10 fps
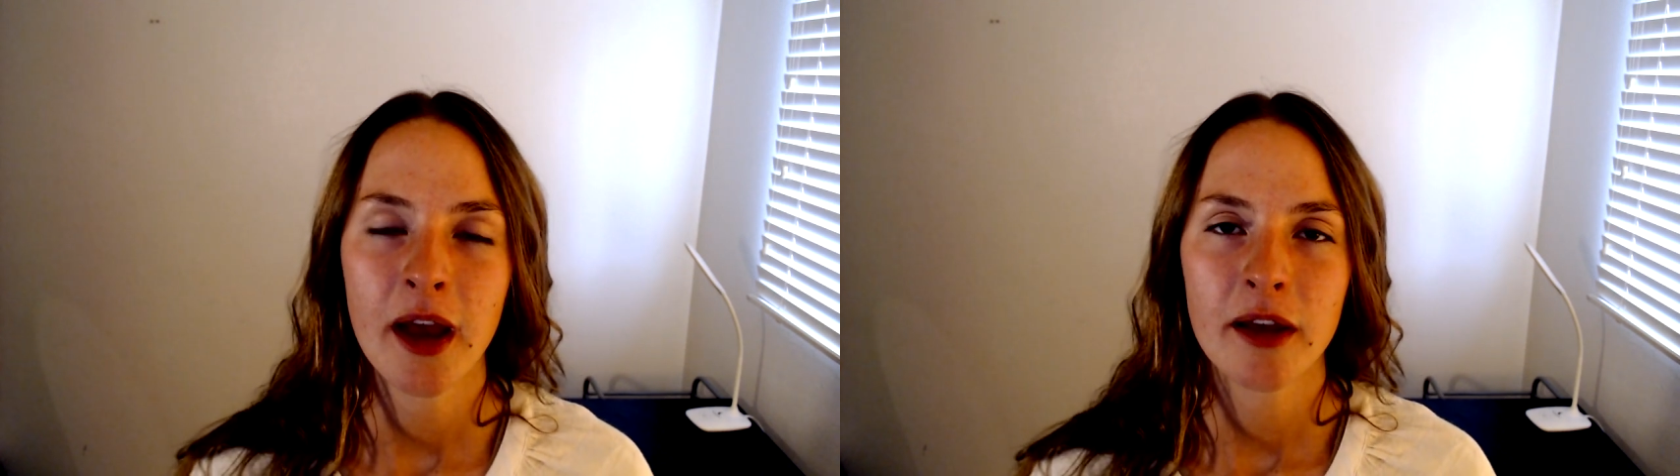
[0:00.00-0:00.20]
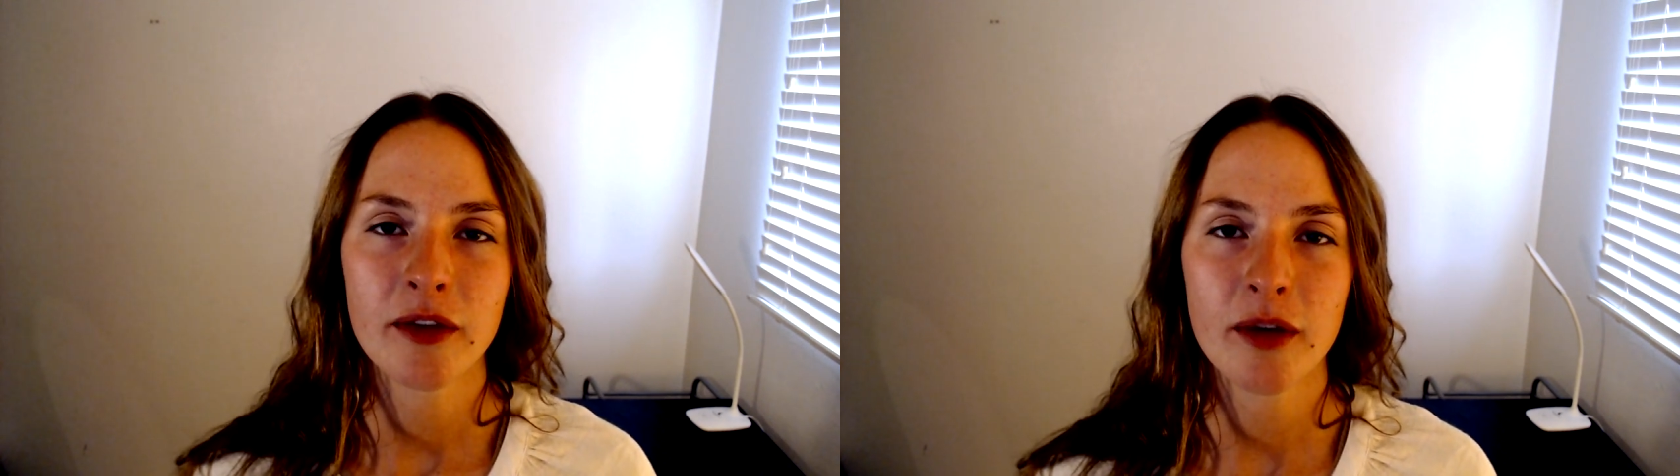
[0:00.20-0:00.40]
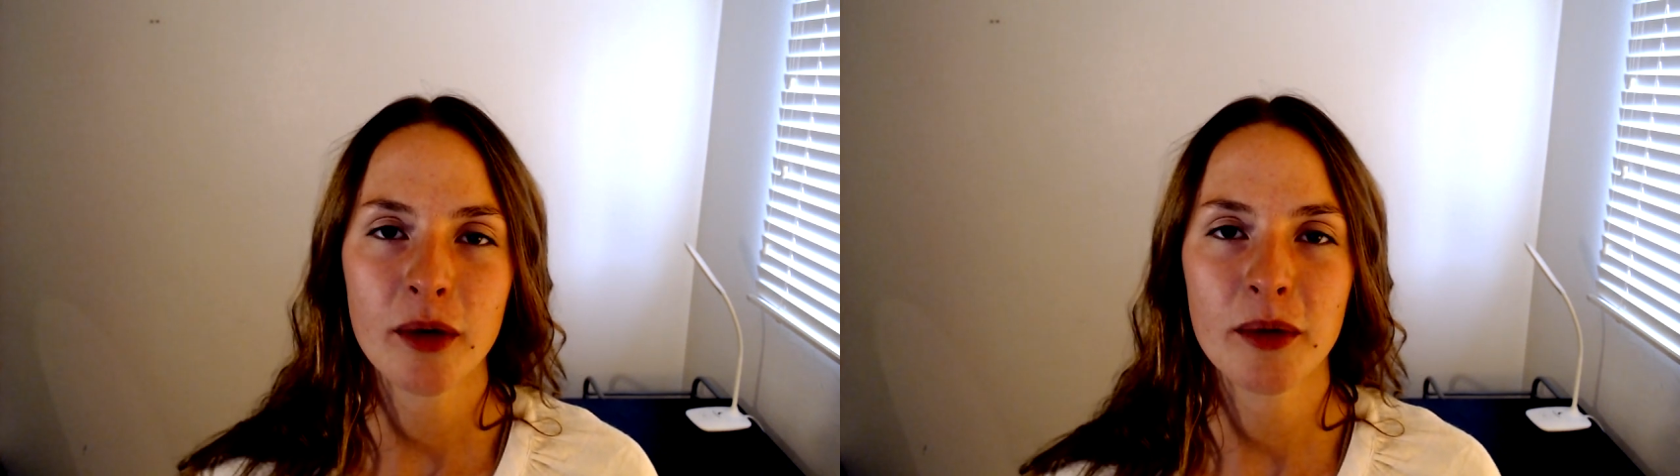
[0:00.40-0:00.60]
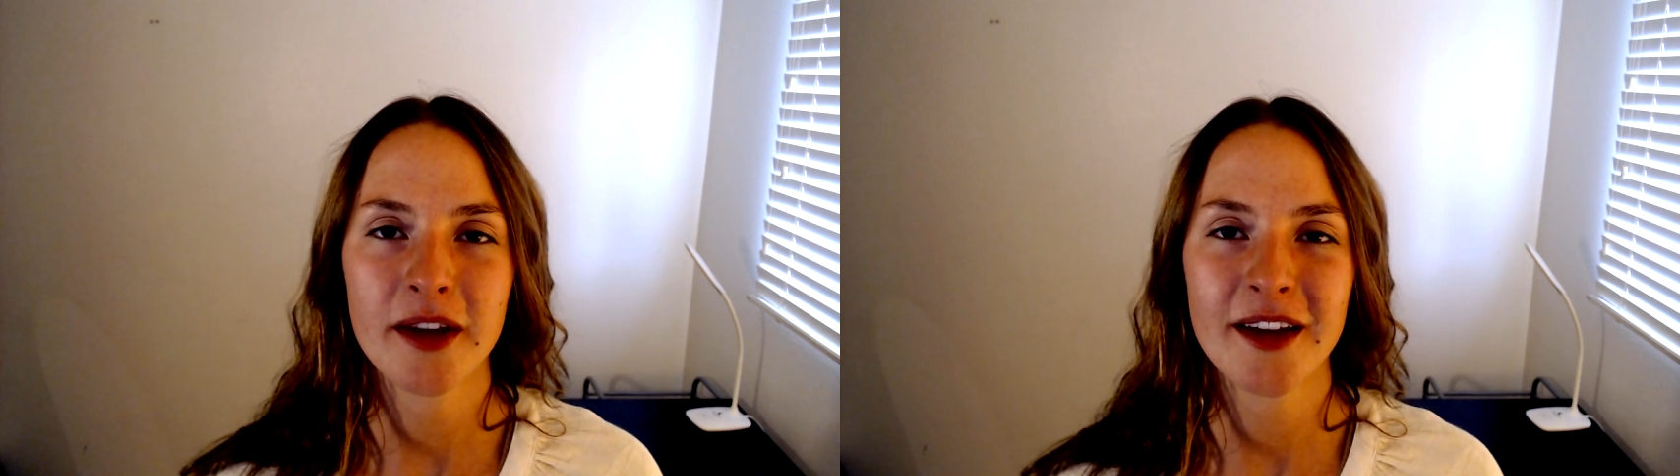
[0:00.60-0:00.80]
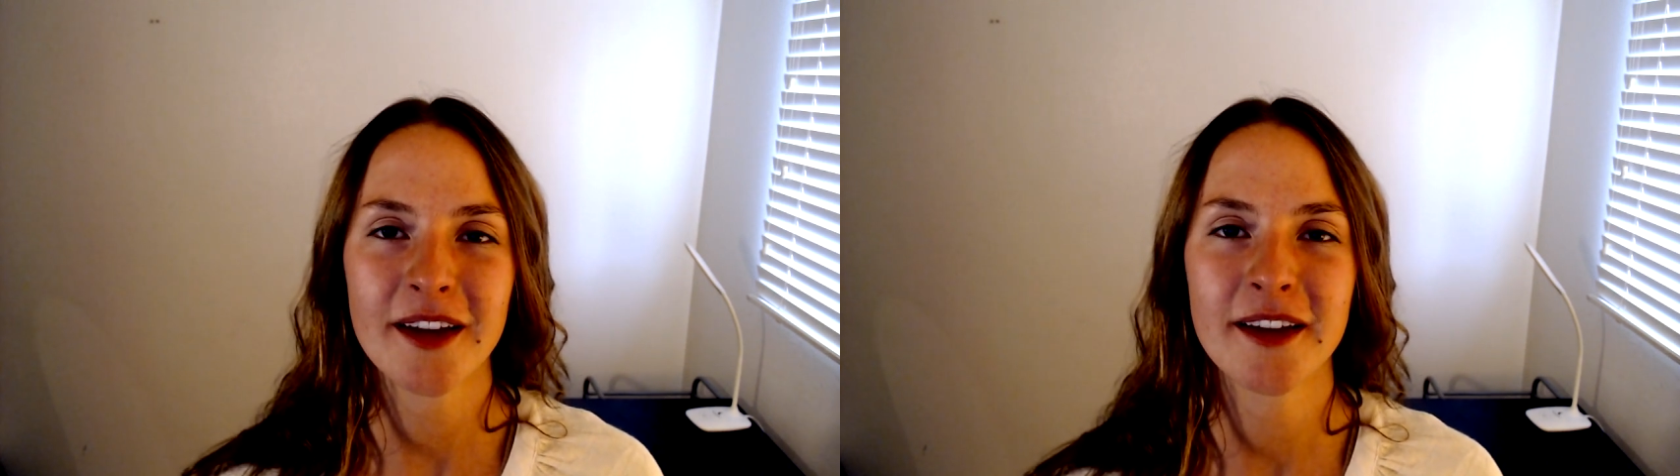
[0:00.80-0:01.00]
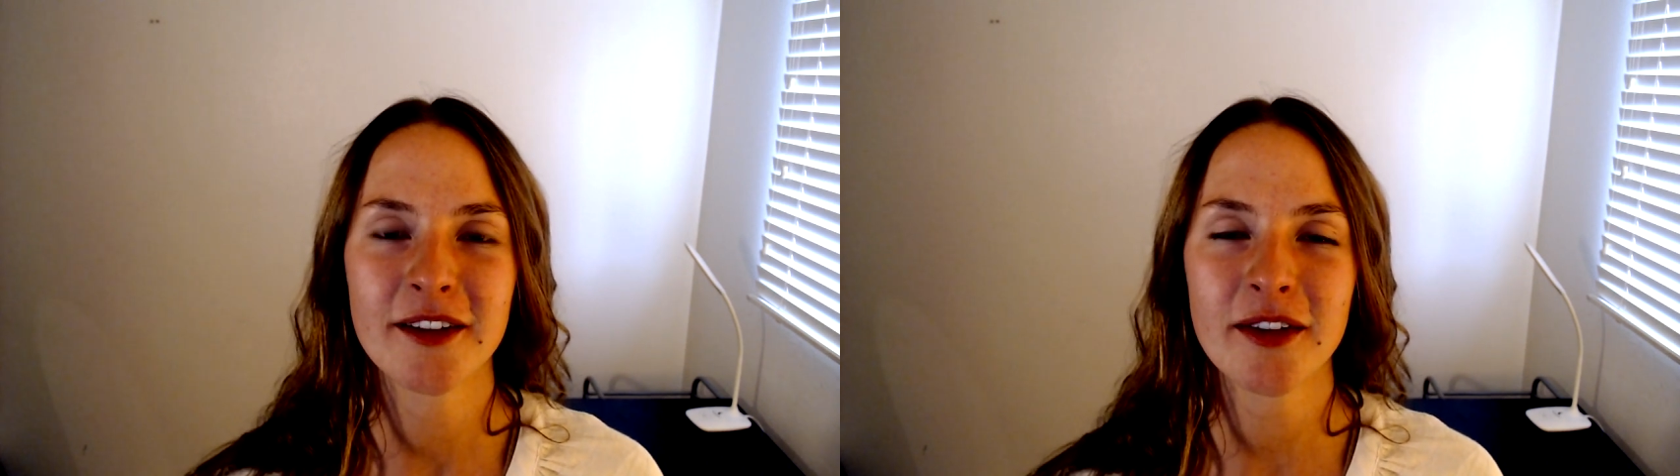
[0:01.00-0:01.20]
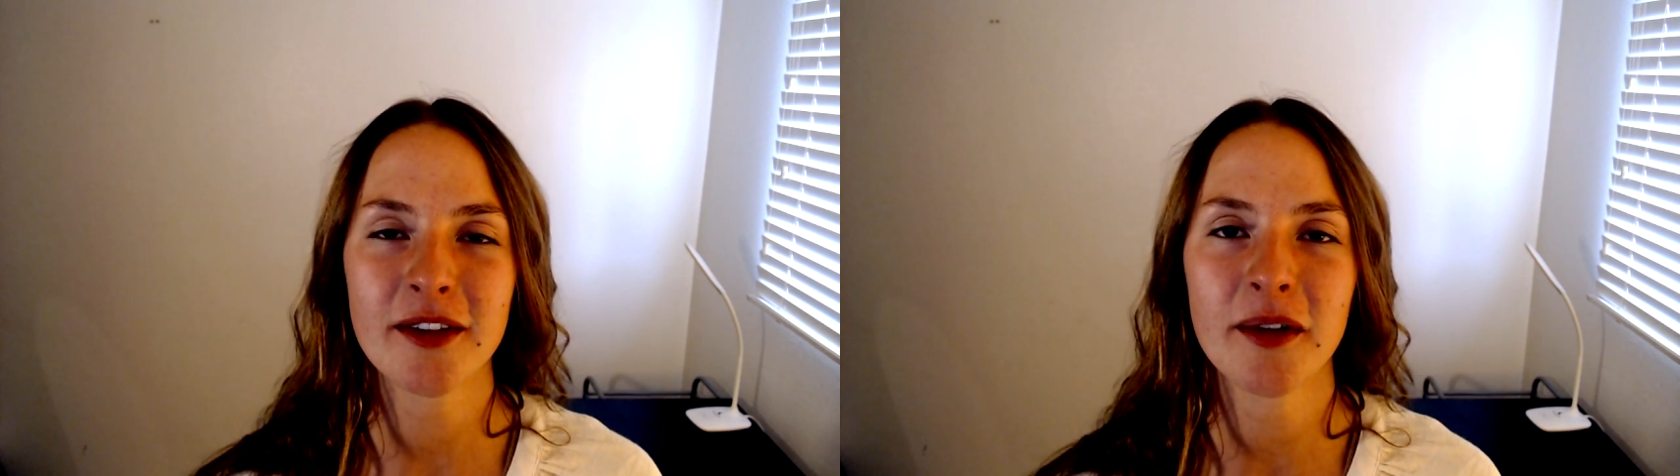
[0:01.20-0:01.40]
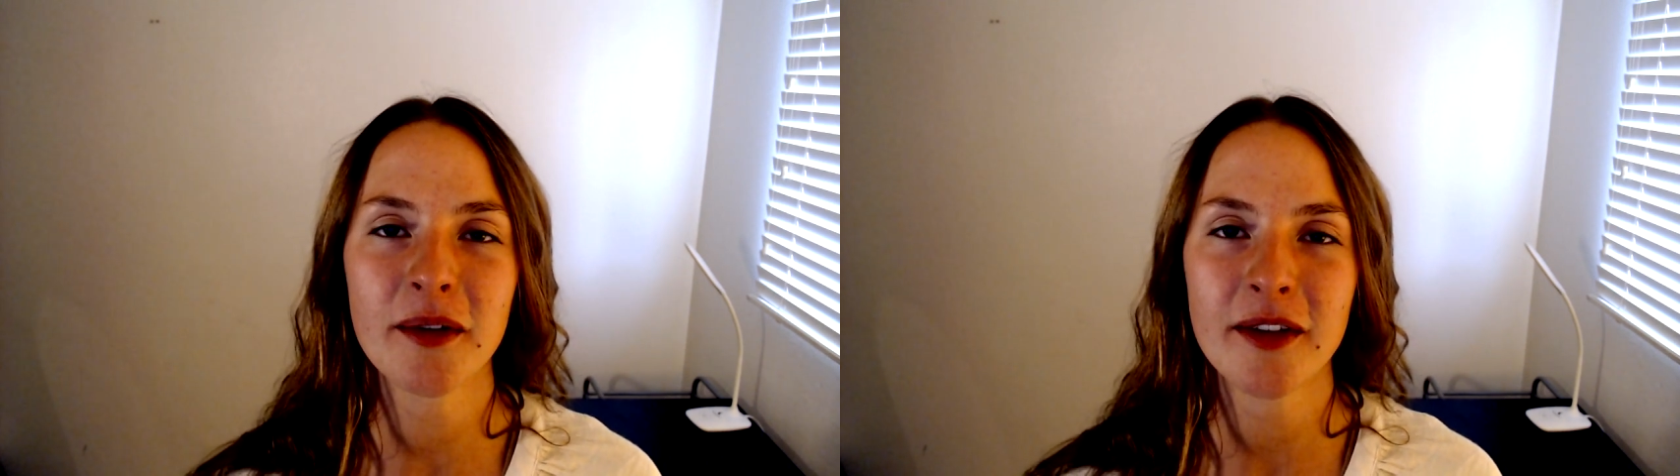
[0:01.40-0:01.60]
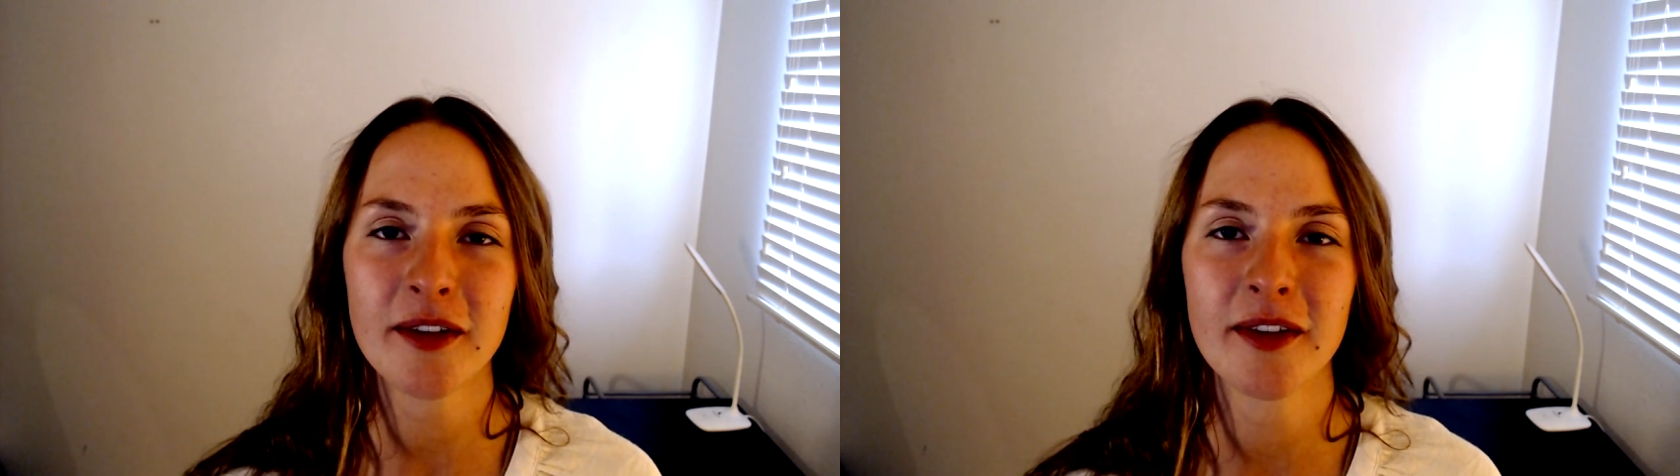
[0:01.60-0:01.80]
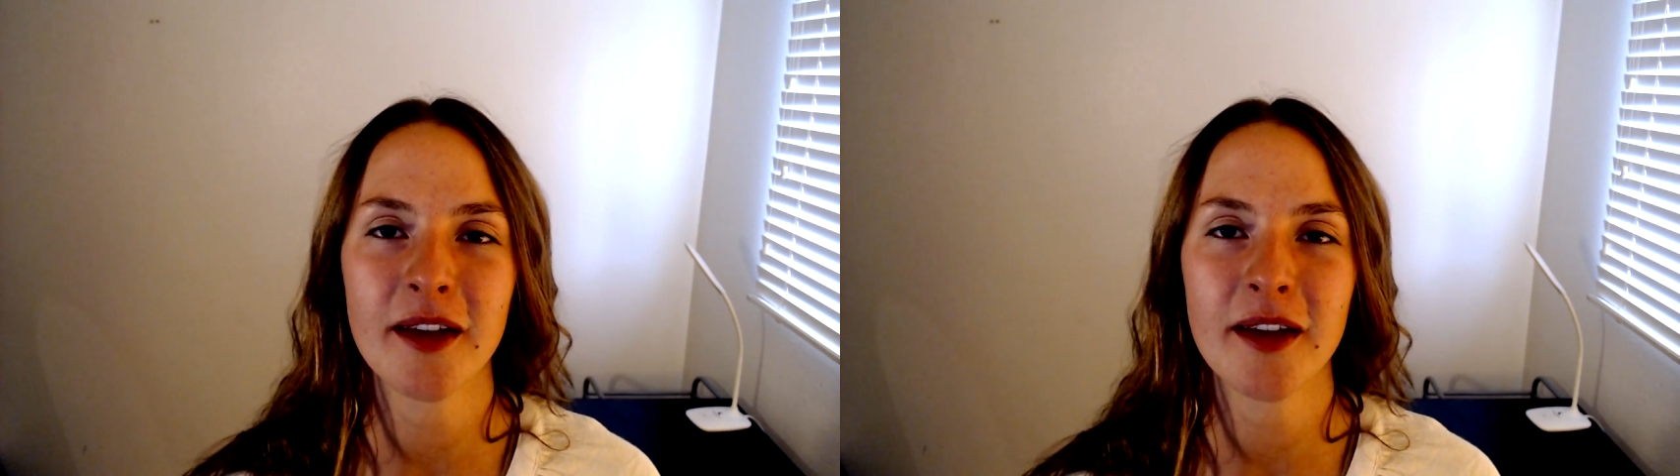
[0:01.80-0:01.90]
So just notice,